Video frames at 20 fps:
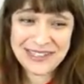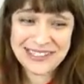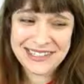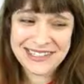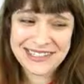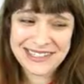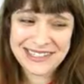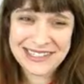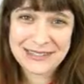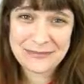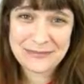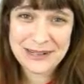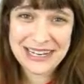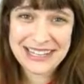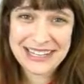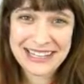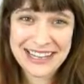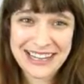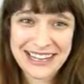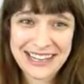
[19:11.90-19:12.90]
Does this
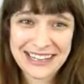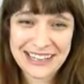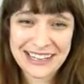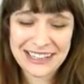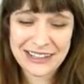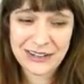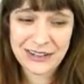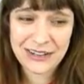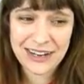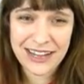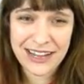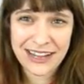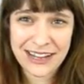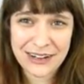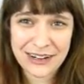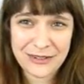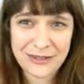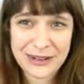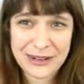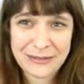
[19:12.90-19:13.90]
mean that they're not
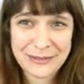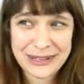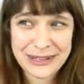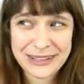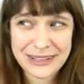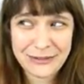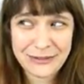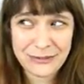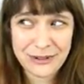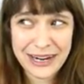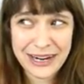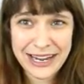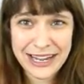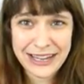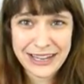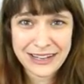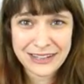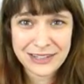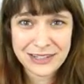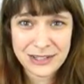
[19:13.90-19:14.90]
going to rebuild the
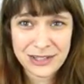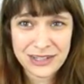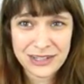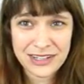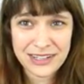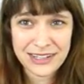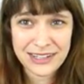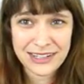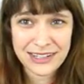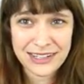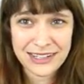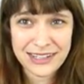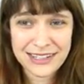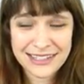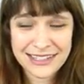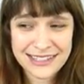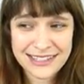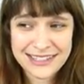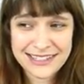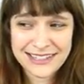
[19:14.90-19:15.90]
ranch
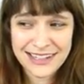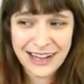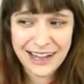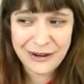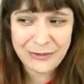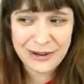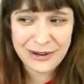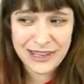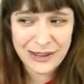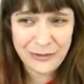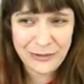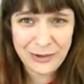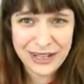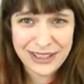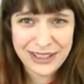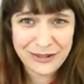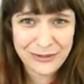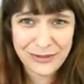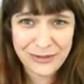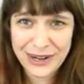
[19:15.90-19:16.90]
cuz I really
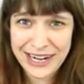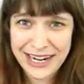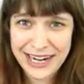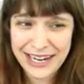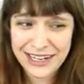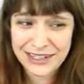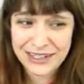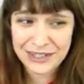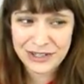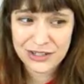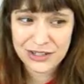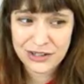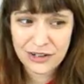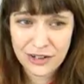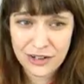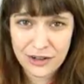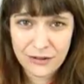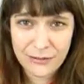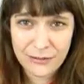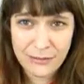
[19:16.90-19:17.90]
want the ranch
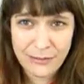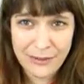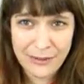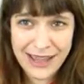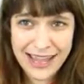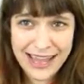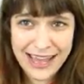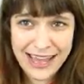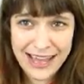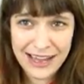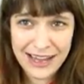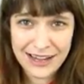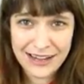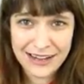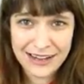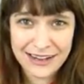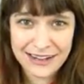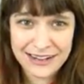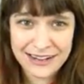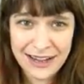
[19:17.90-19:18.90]

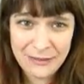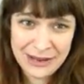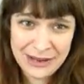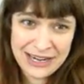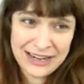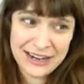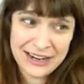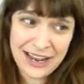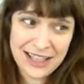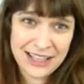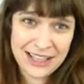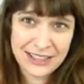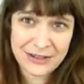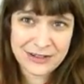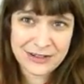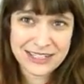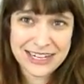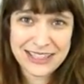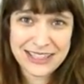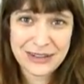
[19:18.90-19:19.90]
back. I mean, not that
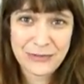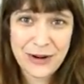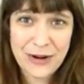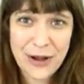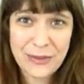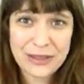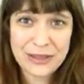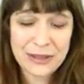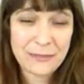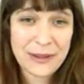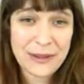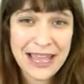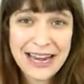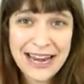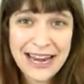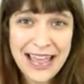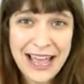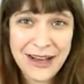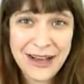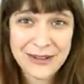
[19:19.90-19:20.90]
there's anything wrong with the
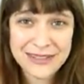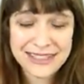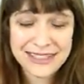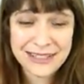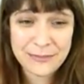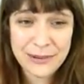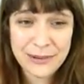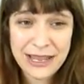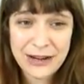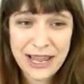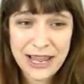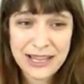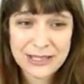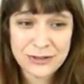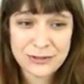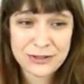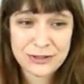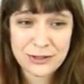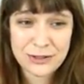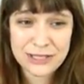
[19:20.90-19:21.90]
penthouse. The penthouse
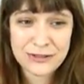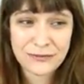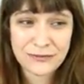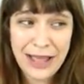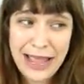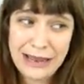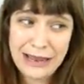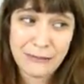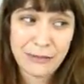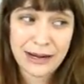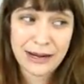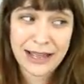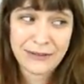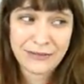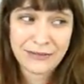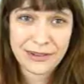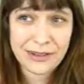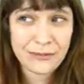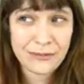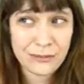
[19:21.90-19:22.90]
was just fine, but I
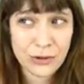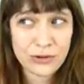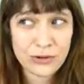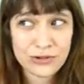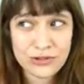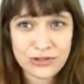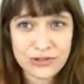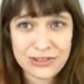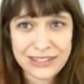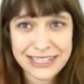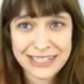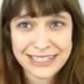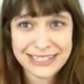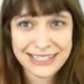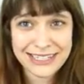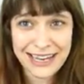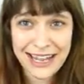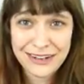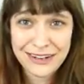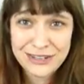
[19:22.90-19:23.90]
feel emotionally
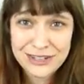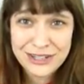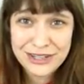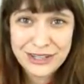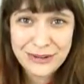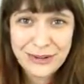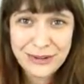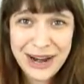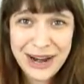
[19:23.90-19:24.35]
attached to the